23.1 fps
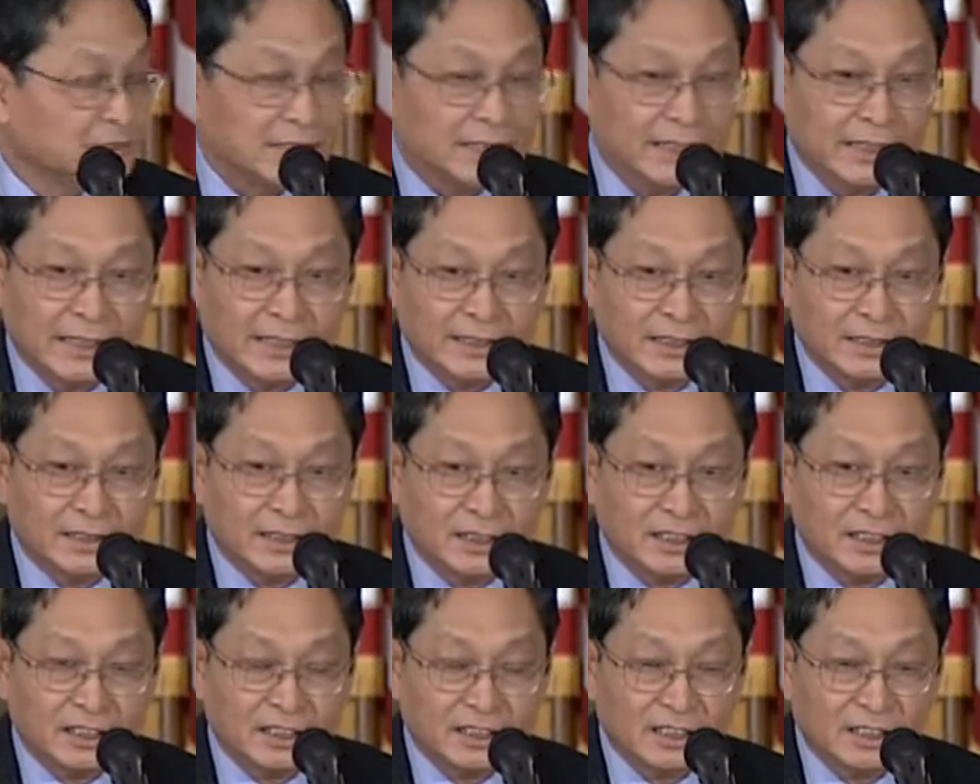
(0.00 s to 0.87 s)
And
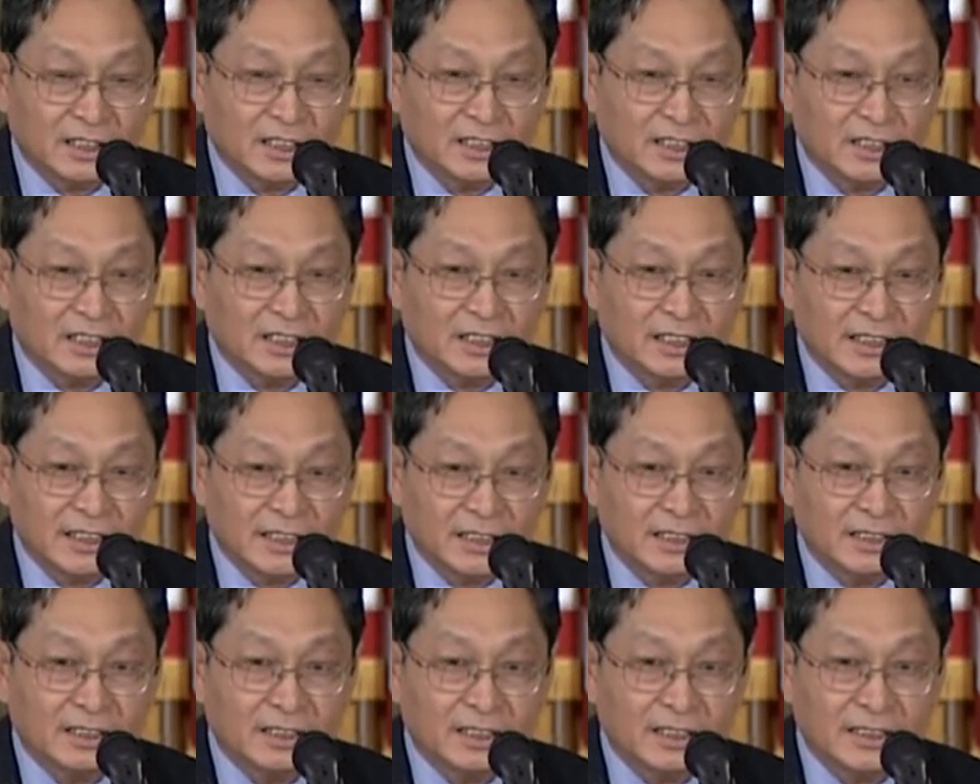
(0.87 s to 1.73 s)
the
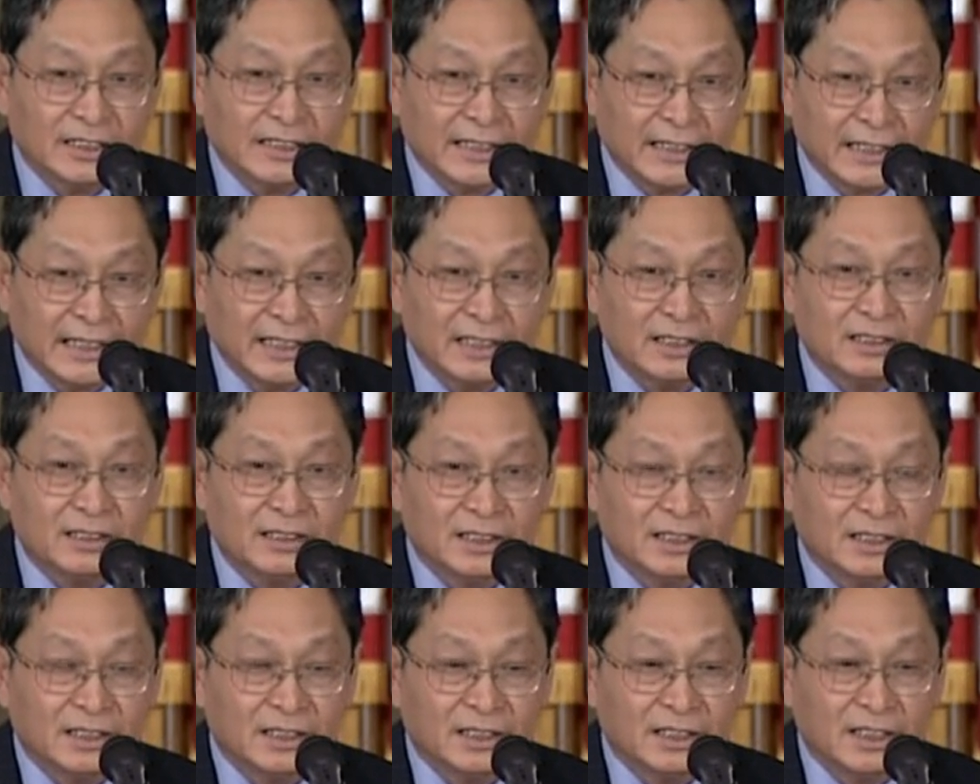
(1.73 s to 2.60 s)
inter- again,
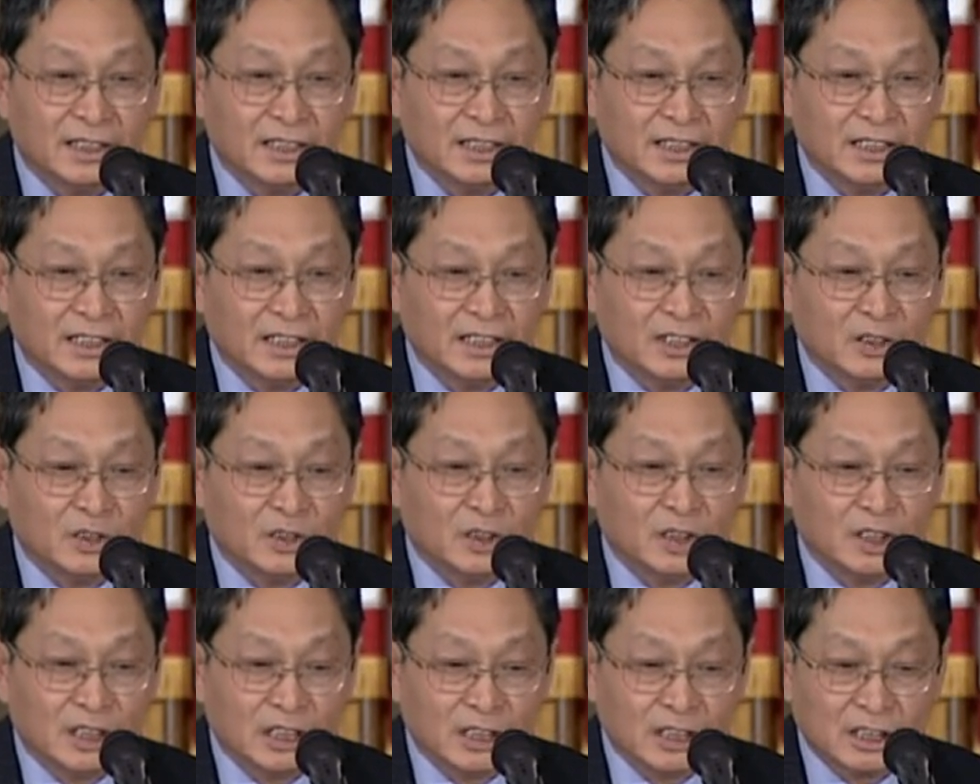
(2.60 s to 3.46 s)
uh, you know,
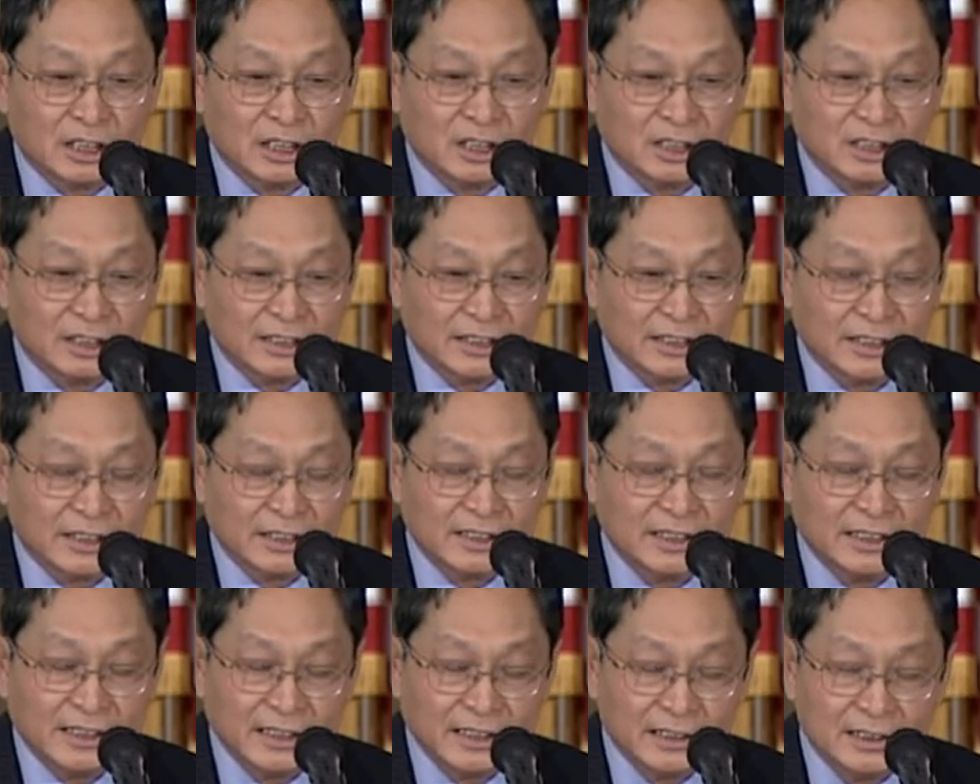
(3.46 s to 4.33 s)
uh, the, in the
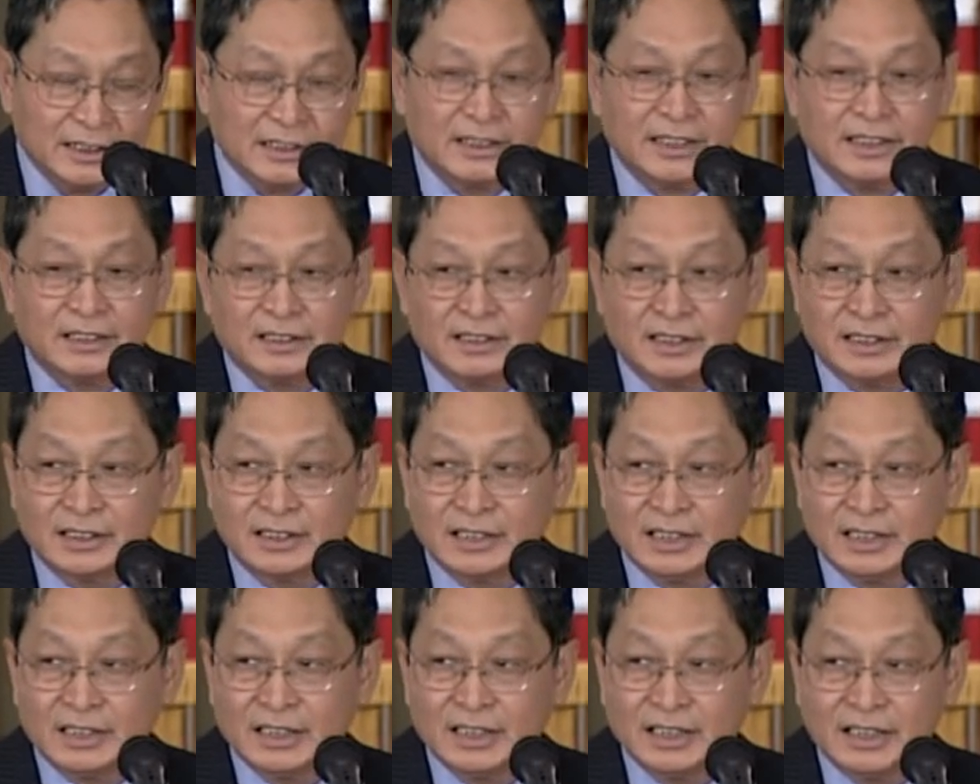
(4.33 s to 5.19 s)
incident
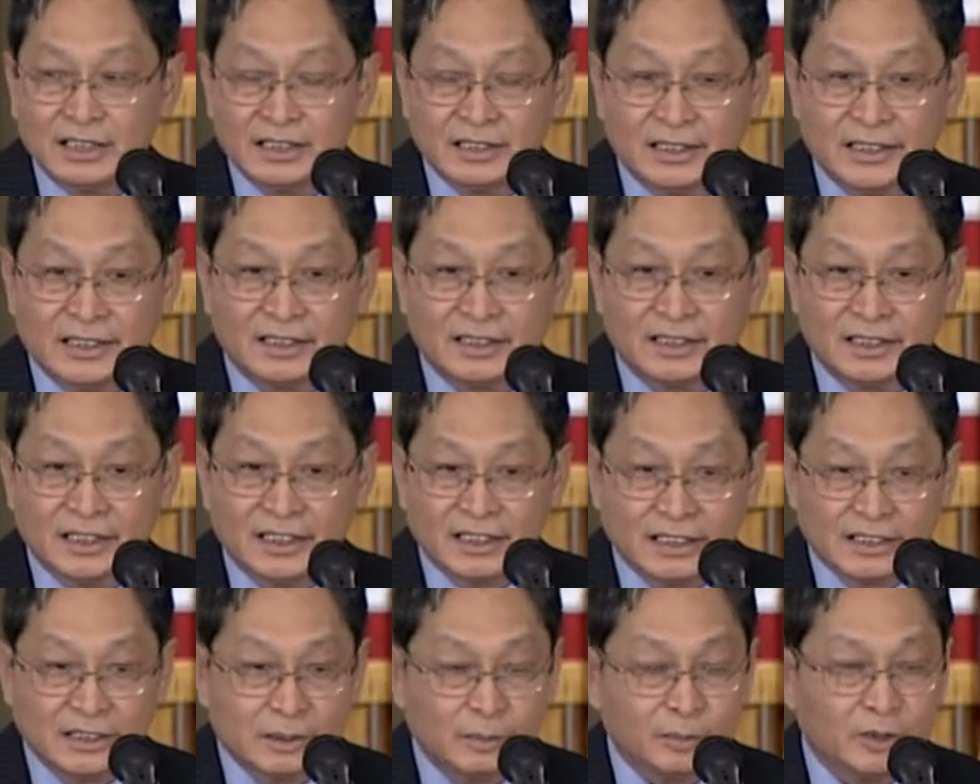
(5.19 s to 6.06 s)
that
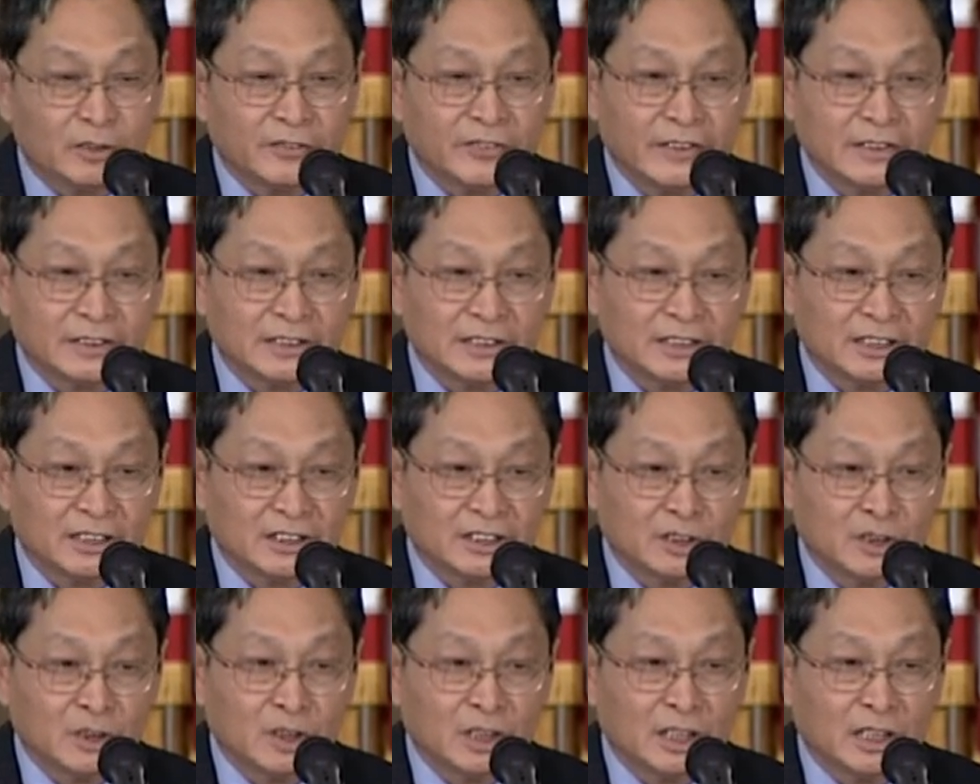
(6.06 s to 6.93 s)
uh, the professor, you
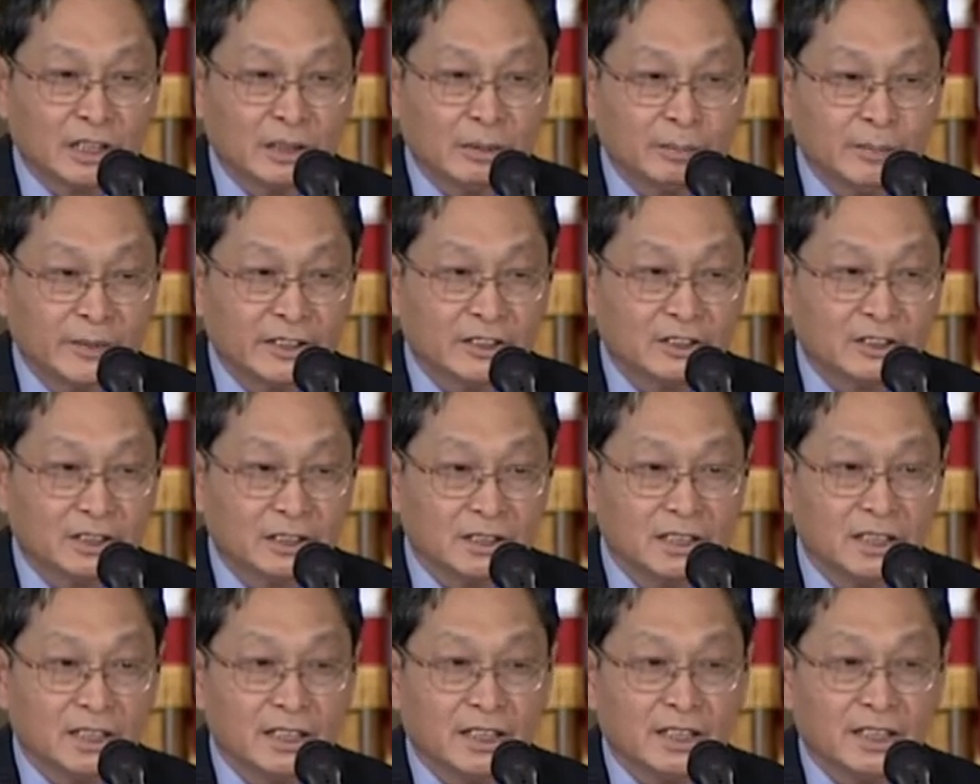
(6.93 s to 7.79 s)
know, mentioned,
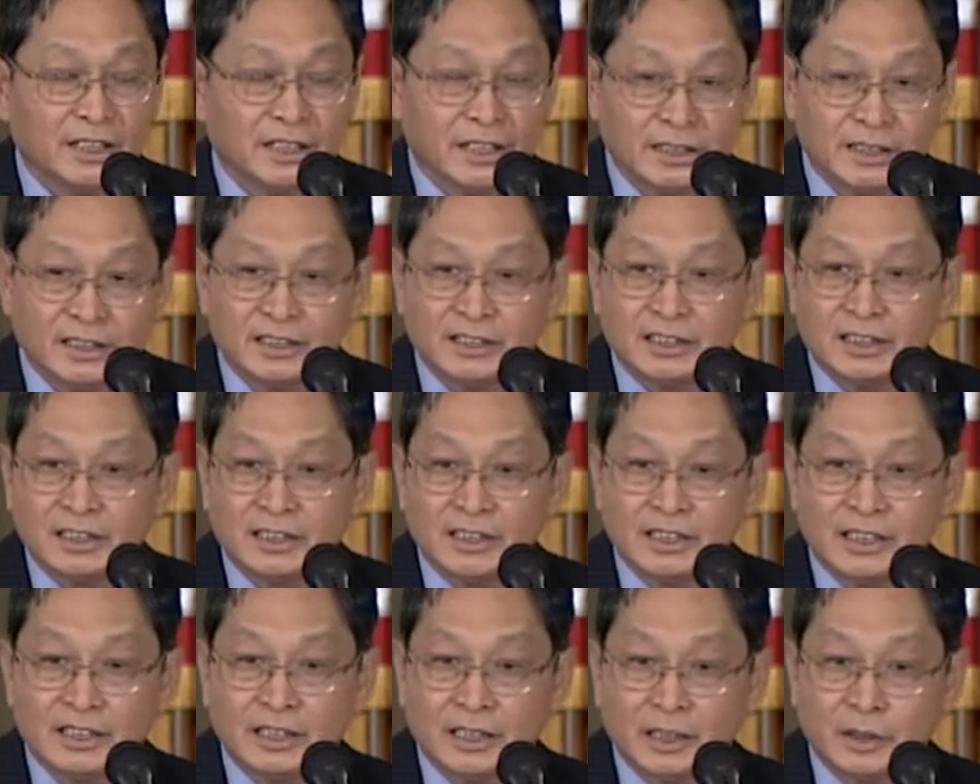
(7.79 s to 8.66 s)

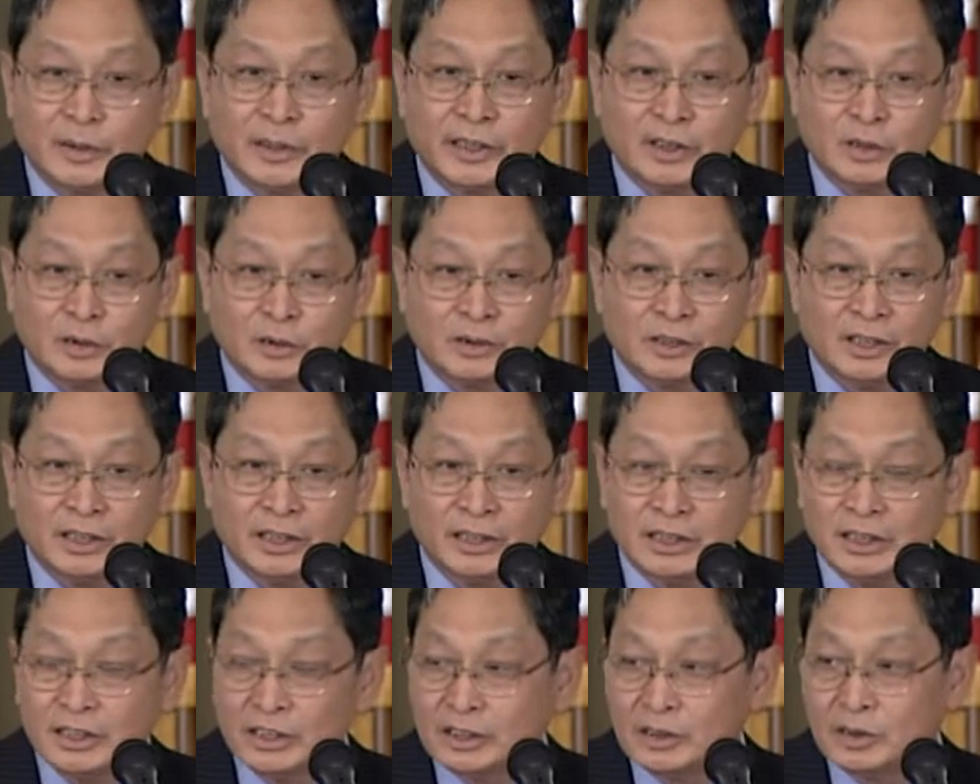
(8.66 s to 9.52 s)
initially there were
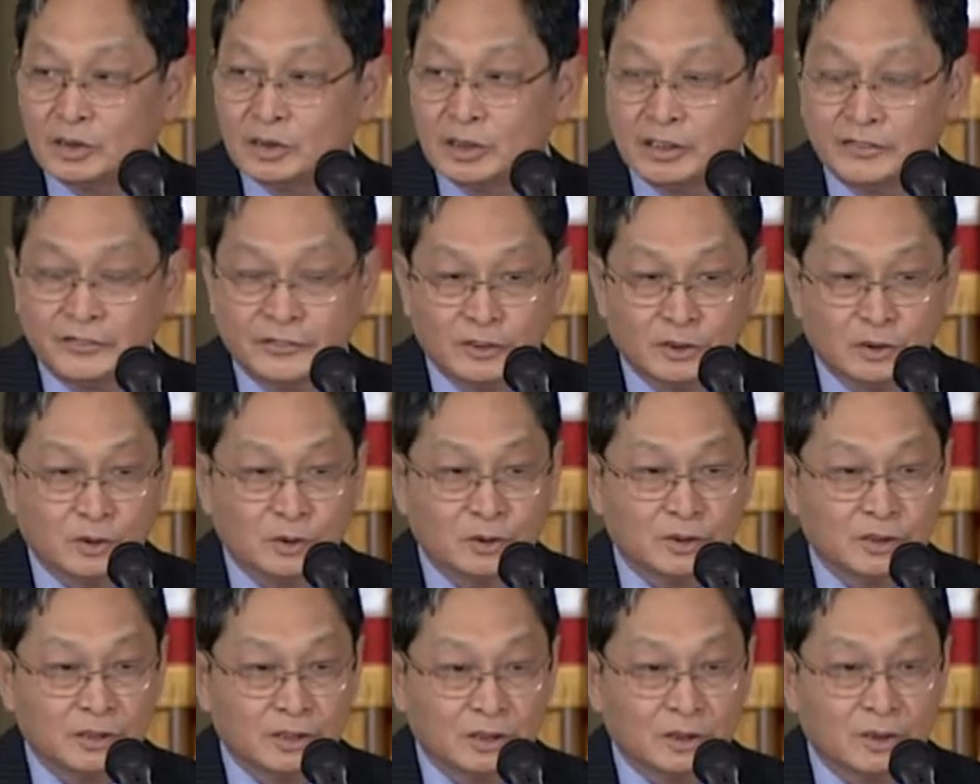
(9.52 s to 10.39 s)
only, you know, a few,
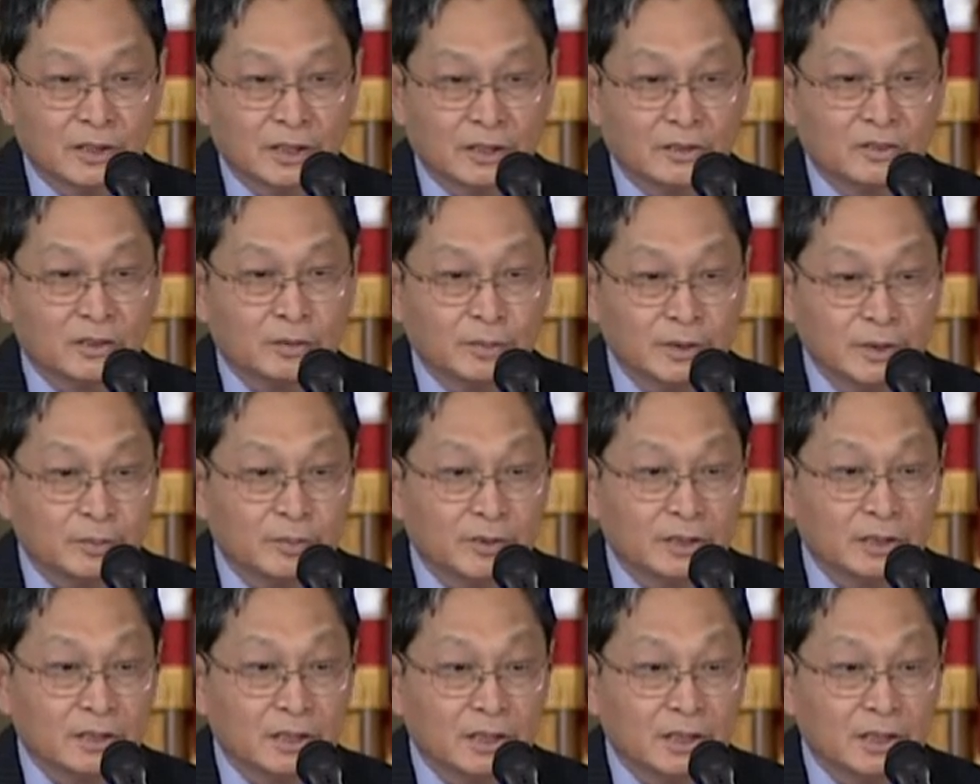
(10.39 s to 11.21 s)
you know, hundred people.